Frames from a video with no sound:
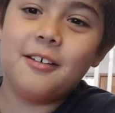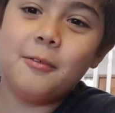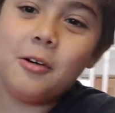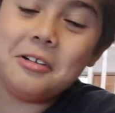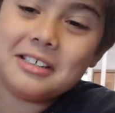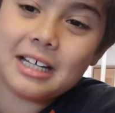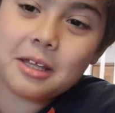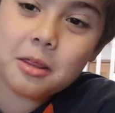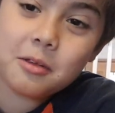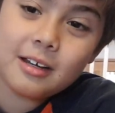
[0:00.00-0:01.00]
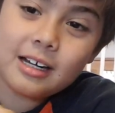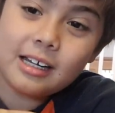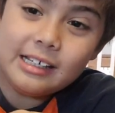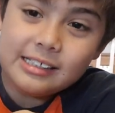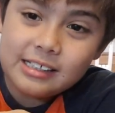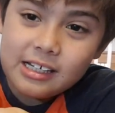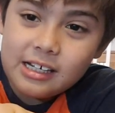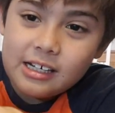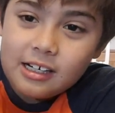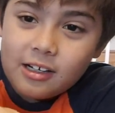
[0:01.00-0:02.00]
Whoa, it's like three colors.
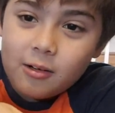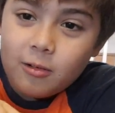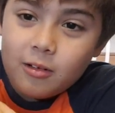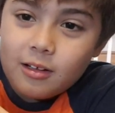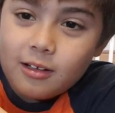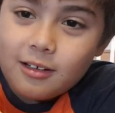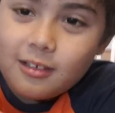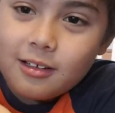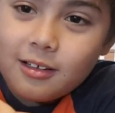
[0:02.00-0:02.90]
That's cool.